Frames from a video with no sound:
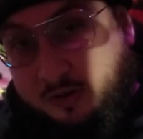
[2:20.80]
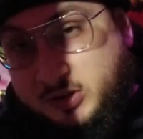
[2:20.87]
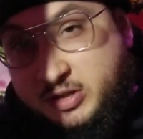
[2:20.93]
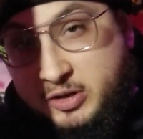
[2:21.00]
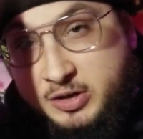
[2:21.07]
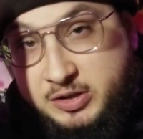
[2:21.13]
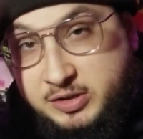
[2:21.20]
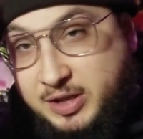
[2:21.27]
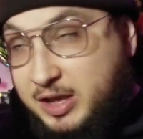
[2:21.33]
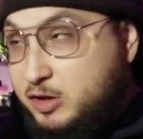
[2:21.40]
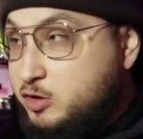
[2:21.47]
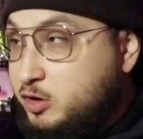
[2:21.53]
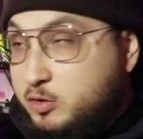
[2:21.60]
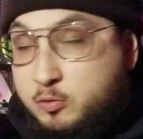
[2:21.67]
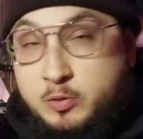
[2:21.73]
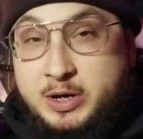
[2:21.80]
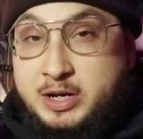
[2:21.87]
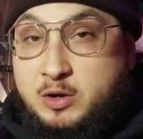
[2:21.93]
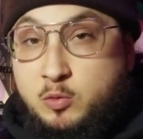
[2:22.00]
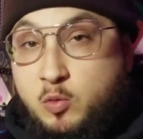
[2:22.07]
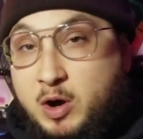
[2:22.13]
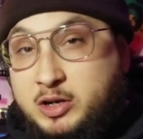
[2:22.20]
series that you can read
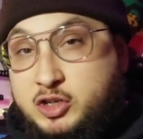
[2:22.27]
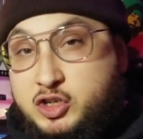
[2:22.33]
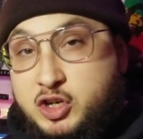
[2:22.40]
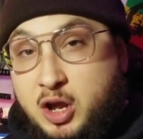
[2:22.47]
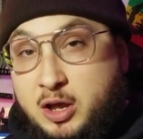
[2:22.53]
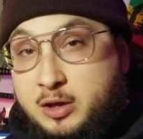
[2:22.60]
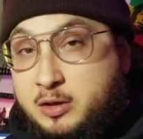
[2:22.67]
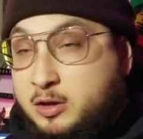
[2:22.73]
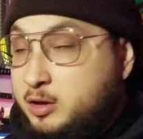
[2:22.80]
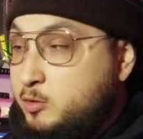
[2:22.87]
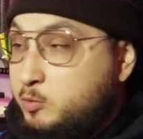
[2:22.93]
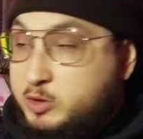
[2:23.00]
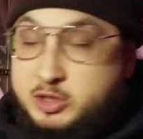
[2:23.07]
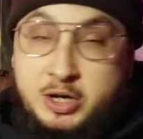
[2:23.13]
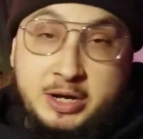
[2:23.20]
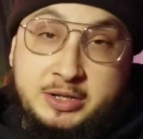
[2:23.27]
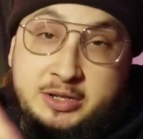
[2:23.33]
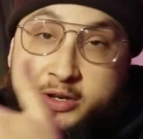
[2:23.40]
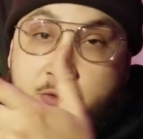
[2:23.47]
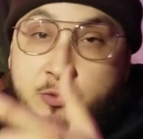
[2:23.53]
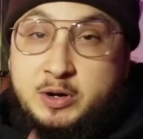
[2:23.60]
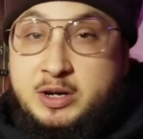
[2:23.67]
in one shot, which I
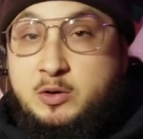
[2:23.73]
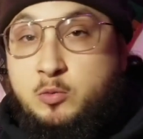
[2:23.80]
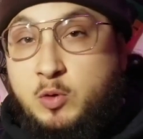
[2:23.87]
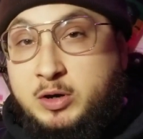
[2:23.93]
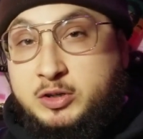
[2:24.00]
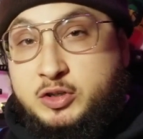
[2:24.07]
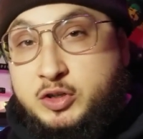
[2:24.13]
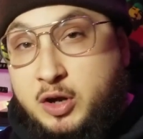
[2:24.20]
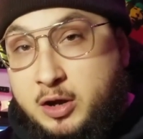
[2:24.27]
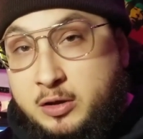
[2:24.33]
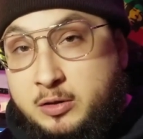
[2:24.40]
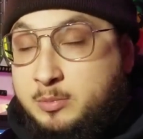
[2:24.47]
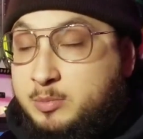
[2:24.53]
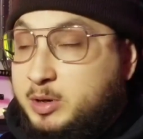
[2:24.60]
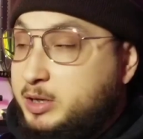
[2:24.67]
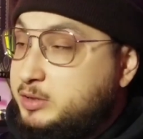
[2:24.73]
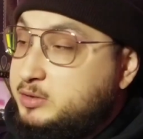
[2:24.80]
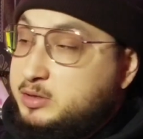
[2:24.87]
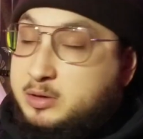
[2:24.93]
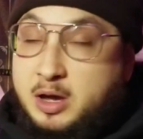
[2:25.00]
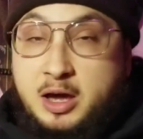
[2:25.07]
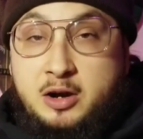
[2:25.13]
didn't read in one shot,
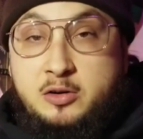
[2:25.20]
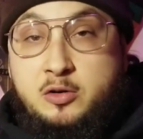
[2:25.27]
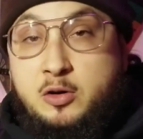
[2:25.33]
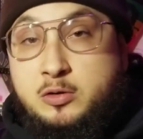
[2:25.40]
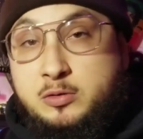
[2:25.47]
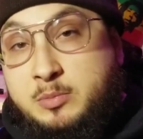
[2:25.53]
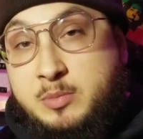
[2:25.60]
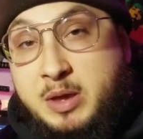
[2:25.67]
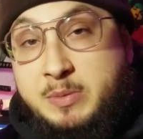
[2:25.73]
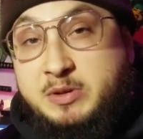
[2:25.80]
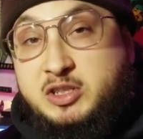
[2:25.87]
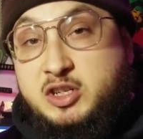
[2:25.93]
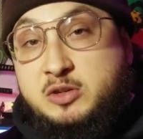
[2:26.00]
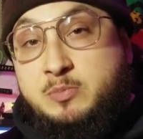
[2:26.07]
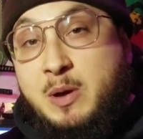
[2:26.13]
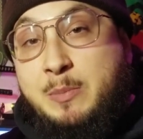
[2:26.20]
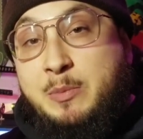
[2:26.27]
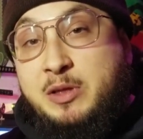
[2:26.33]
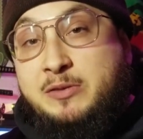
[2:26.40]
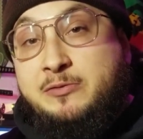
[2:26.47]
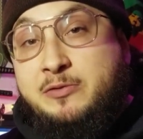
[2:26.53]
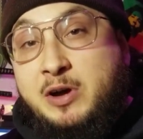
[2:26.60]
but I don't know. Maybe it's just my
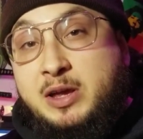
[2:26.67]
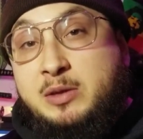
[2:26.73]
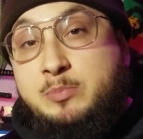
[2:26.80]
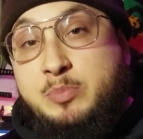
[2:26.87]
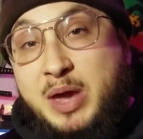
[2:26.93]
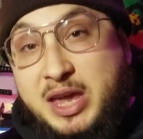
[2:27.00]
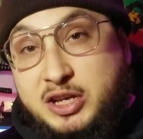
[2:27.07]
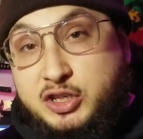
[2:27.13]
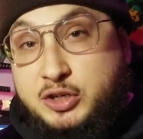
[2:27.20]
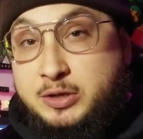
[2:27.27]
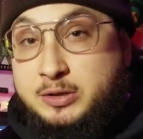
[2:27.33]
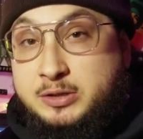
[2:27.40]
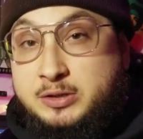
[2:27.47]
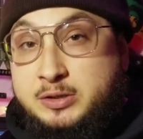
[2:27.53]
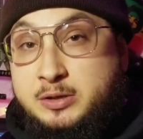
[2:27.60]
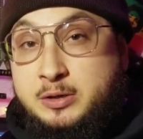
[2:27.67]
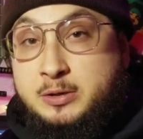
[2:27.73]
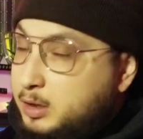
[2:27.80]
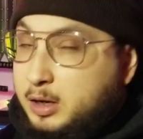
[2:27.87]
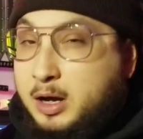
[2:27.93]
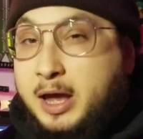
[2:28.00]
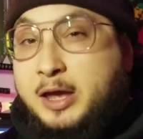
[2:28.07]
motherfucking patience.
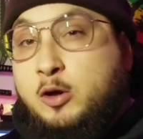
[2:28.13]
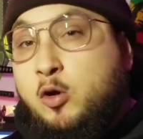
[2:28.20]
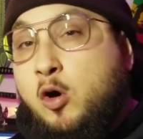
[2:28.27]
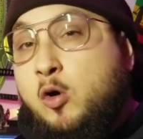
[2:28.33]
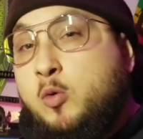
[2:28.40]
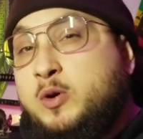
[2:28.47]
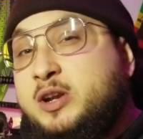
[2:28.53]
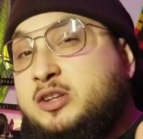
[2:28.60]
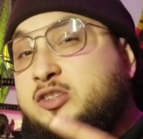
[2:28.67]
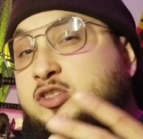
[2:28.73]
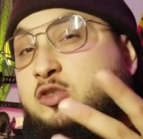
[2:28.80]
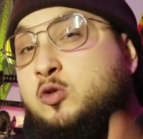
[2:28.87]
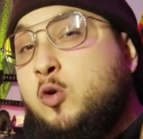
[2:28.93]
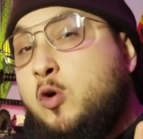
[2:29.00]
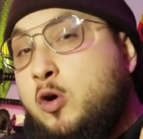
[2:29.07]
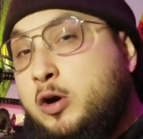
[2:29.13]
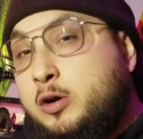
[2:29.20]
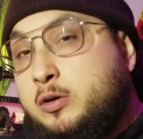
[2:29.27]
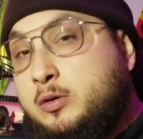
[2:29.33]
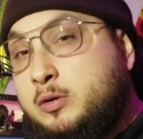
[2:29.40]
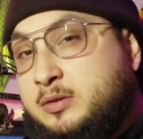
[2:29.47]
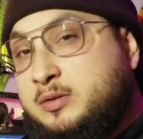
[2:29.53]
I go with a
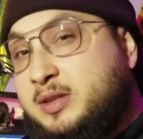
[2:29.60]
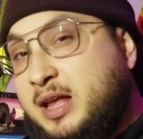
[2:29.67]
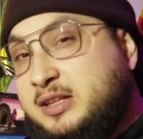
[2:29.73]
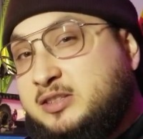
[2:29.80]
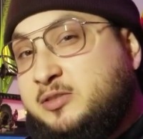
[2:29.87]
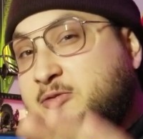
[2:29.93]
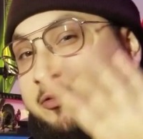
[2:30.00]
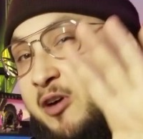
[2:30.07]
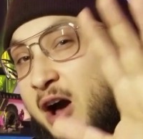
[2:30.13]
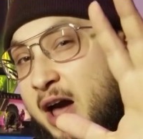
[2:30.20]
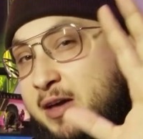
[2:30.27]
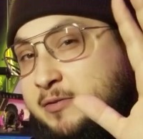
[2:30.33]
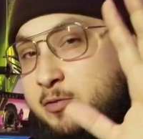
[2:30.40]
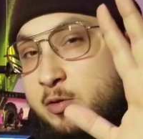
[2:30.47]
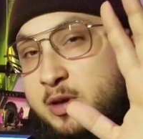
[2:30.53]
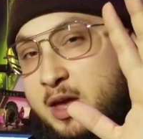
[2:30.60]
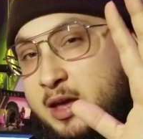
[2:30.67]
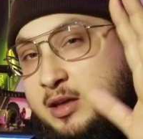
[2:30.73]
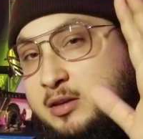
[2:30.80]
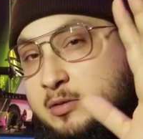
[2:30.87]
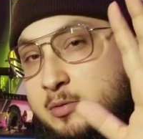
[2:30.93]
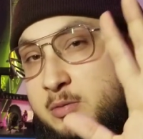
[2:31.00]
score. That's 5,
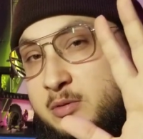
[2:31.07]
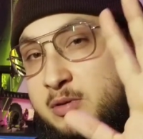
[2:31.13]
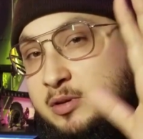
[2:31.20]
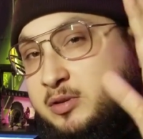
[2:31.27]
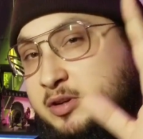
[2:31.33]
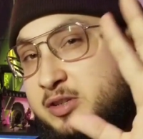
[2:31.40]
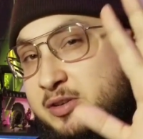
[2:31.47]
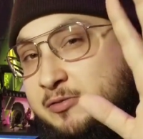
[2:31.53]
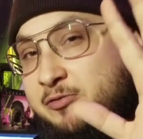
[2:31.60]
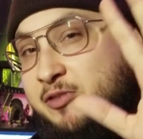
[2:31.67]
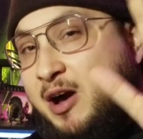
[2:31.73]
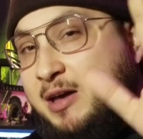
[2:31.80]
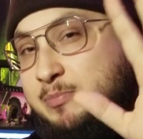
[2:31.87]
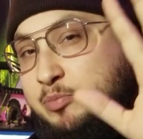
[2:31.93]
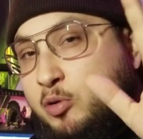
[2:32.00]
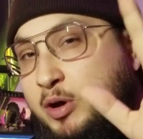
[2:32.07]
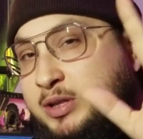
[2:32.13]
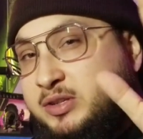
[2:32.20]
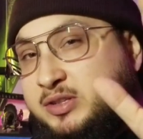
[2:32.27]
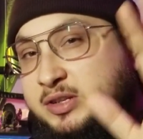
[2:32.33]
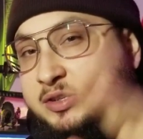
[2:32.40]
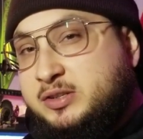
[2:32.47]
okay? There's a
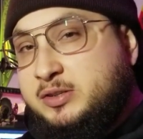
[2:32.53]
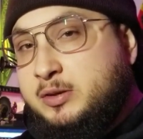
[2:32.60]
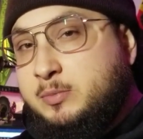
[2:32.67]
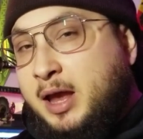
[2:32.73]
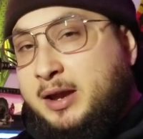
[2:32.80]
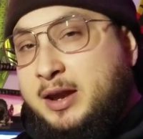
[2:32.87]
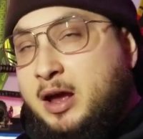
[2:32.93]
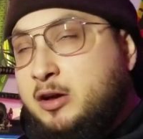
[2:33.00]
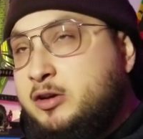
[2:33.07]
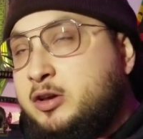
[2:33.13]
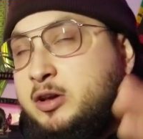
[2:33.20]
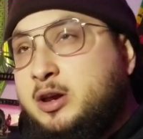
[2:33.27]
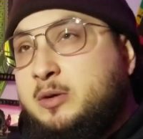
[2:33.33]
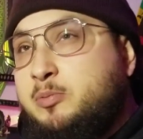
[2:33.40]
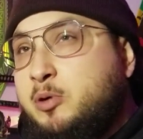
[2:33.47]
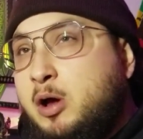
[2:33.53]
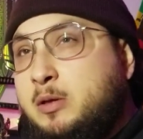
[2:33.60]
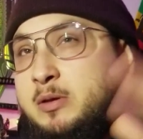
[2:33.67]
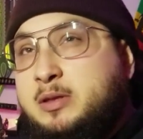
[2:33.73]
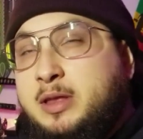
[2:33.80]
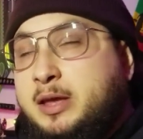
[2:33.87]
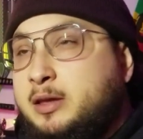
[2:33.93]
5-point system. And now you're gonna
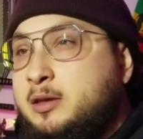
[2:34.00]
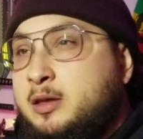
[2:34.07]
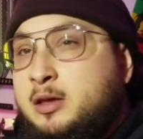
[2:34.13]
probably like,